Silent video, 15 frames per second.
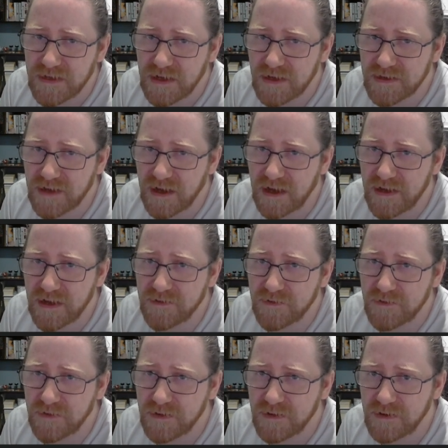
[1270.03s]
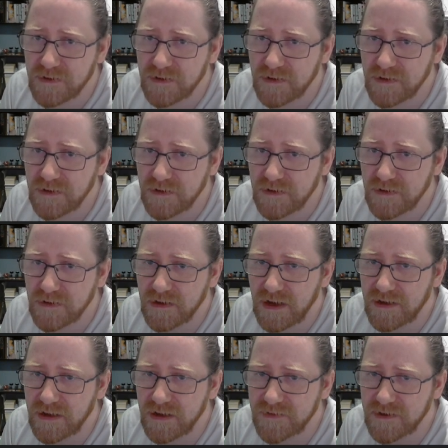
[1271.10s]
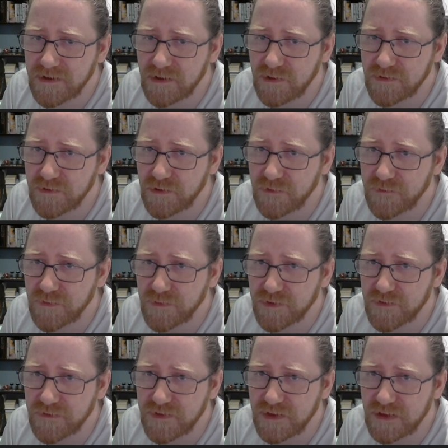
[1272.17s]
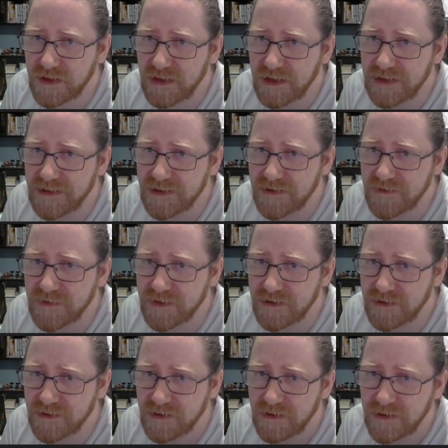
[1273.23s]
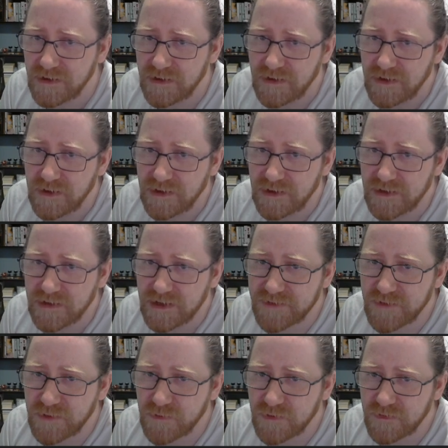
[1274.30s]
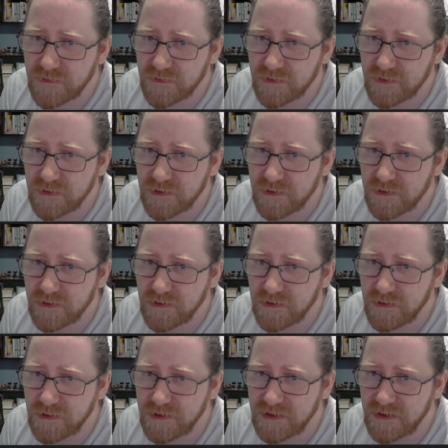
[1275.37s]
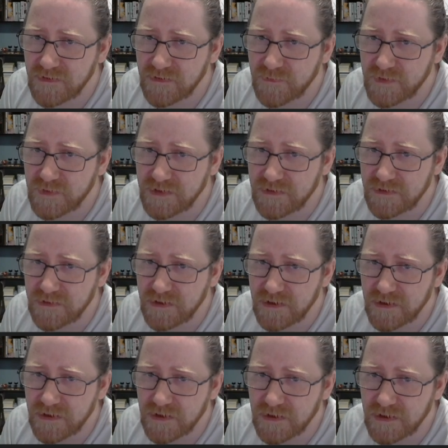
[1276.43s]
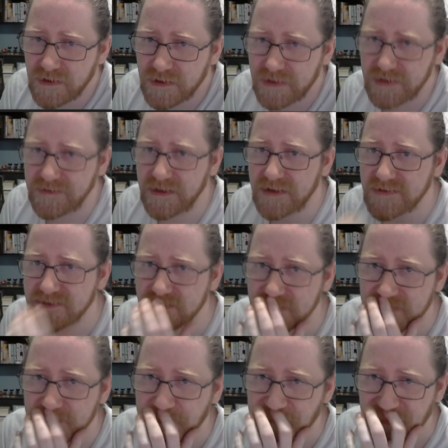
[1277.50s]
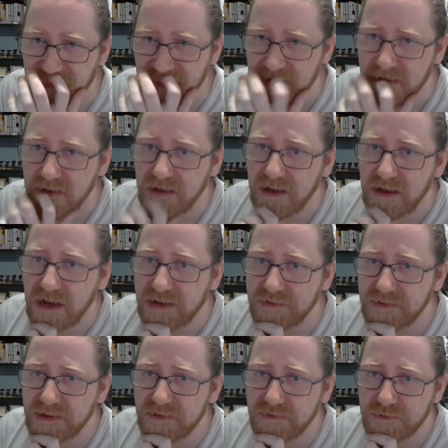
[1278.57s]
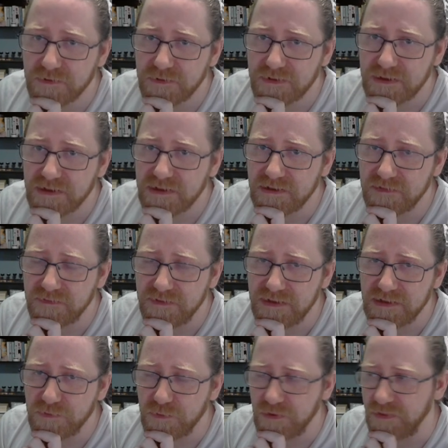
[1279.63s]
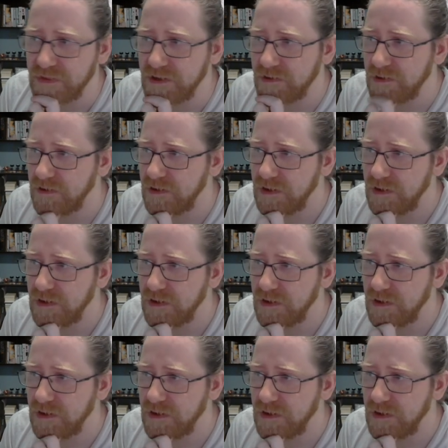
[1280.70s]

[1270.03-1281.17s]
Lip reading: Okay, either I think I'm gonna go for one of the electric ones. Yes, we did get access to it. Either that or the field one there.